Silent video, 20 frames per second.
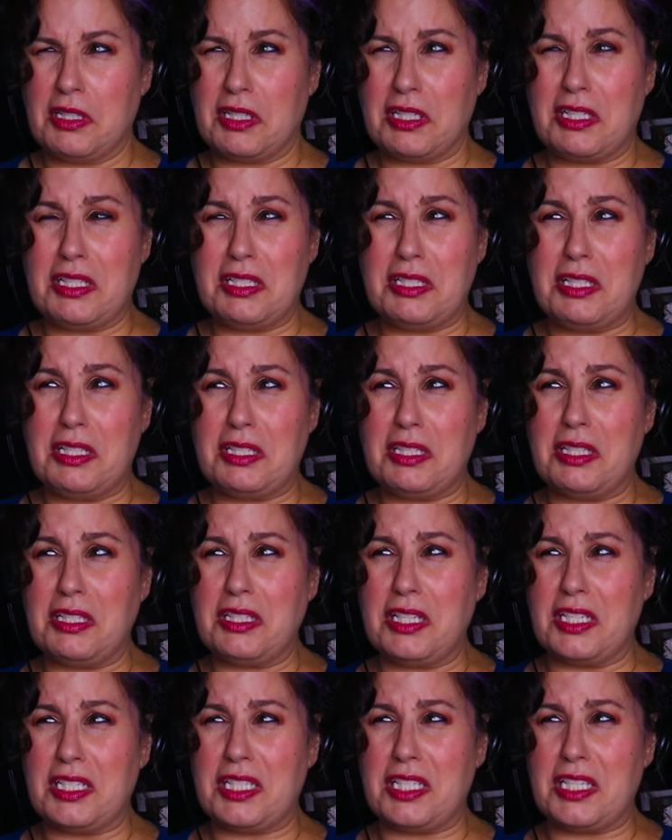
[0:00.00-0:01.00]
Because this is
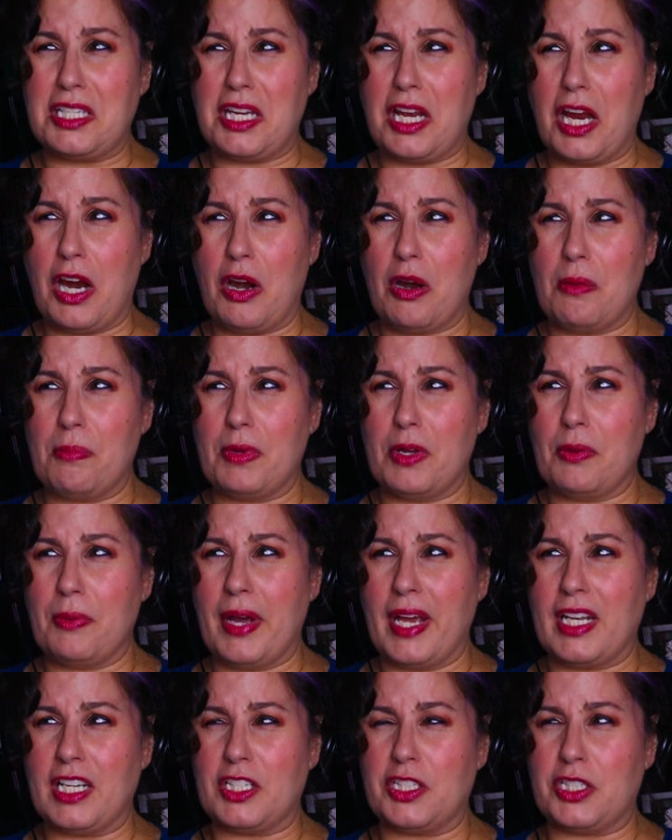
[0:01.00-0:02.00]
a terrible
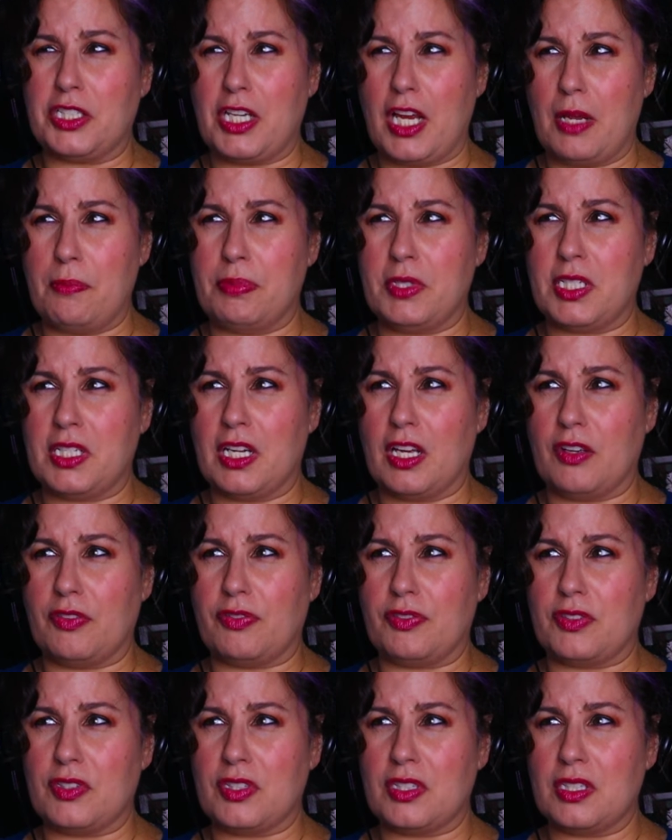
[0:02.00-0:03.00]
way to
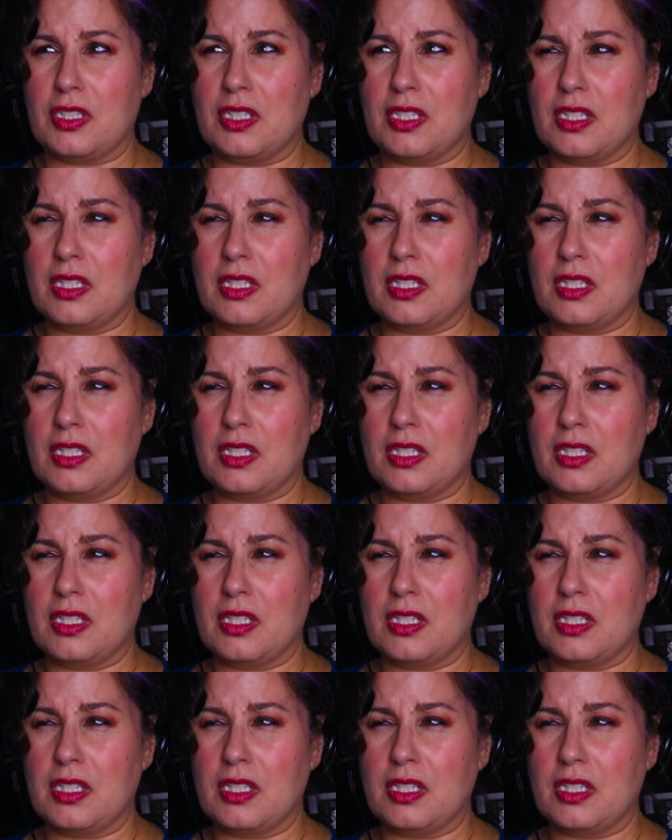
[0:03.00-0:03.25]
shapeshift.